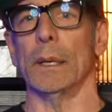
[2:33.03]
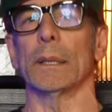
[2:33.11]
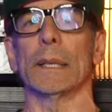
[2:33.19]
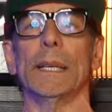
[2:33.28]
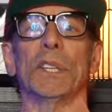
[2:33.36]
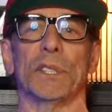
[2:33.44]

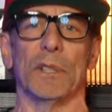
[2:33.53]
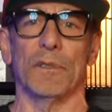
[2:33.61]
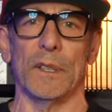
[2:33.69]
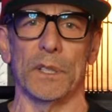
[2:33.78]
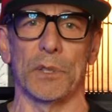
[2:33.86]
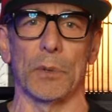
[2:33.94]
Unleash the
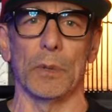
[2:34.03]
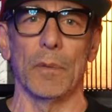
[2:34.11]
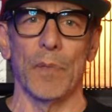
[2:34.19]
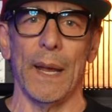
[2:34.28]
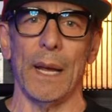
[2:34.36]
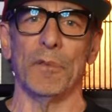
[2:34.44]

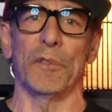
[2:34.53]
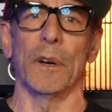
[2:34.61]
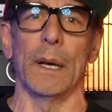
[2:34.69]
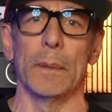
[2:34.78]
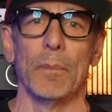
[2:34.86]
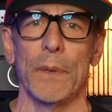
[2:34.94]
vitriol. Have
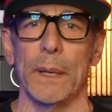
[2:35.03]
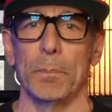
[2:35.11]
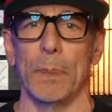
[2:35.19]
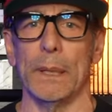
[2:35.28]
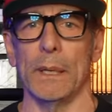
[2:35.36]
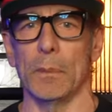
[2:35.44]
fun,
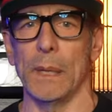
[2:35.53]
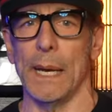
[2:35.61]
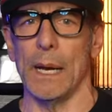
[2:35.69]
but hear me